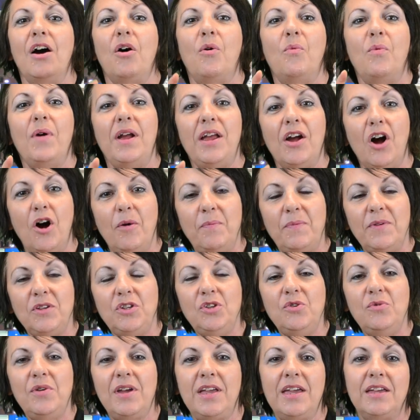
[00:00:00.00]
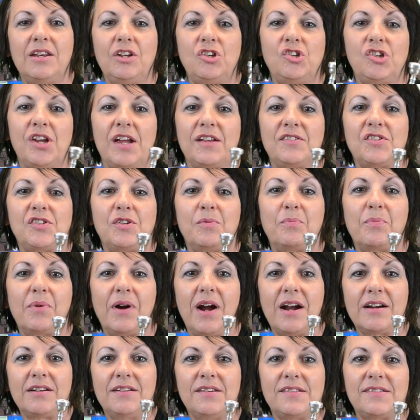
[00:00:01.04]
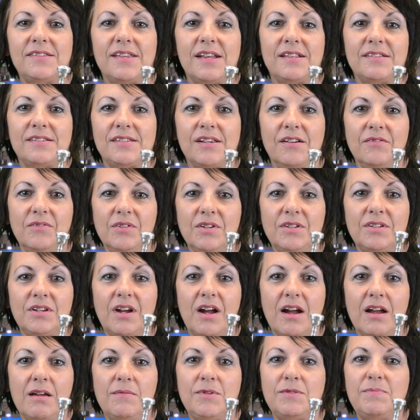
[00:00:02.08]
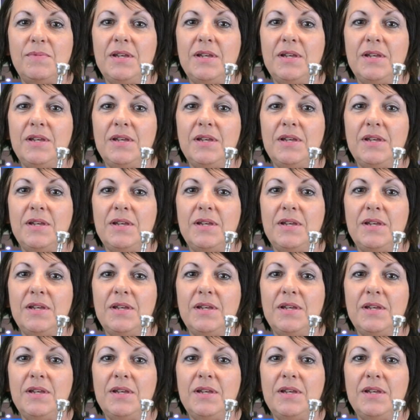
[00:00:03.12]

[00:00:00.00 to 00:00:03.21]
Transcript: We hope that you get a chance to practice that several times,